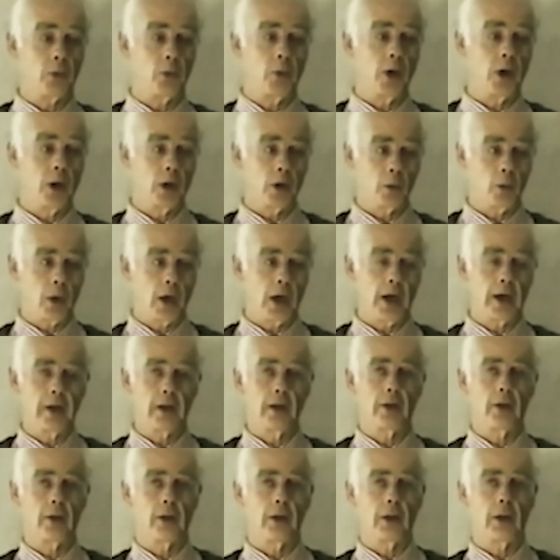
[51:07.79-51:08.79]
this
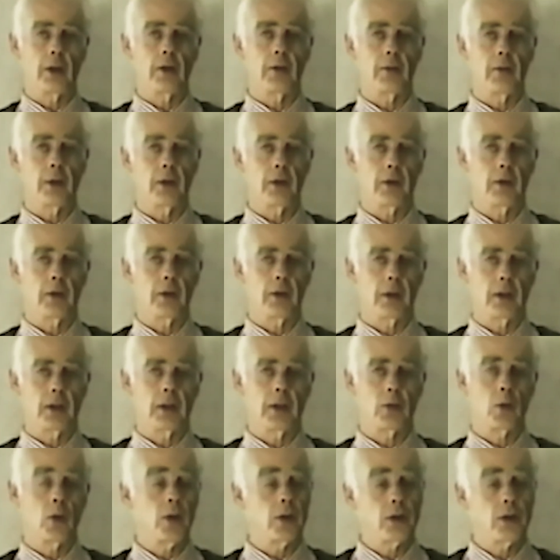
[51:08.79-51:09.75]
worldwide into the